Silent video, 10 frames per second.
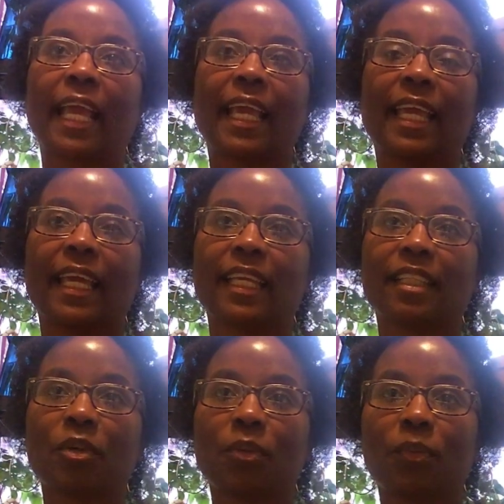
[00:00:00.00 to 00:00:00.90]

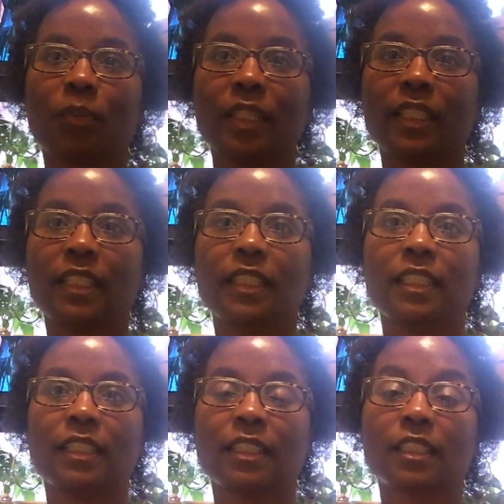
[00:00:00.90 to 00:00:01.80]
and
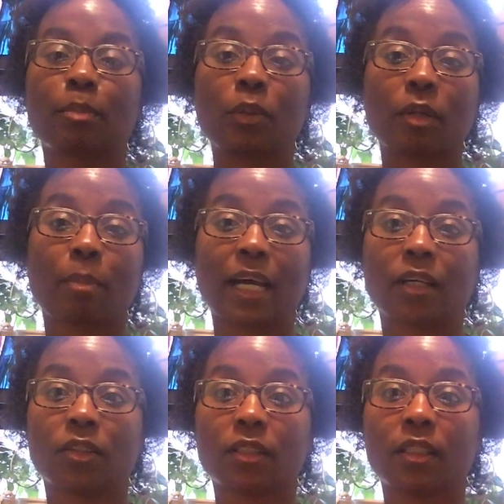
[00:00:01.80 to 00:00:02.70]
we spoke
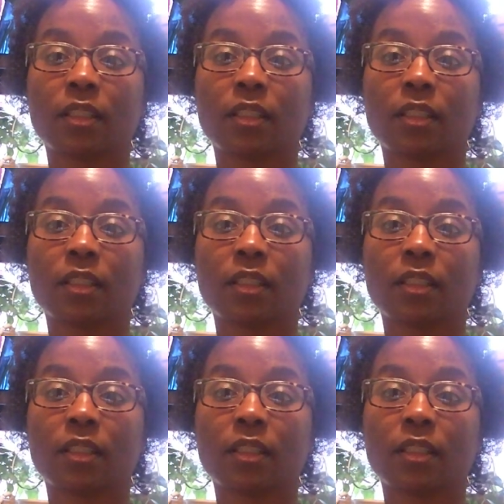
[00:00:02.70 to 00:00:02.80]
about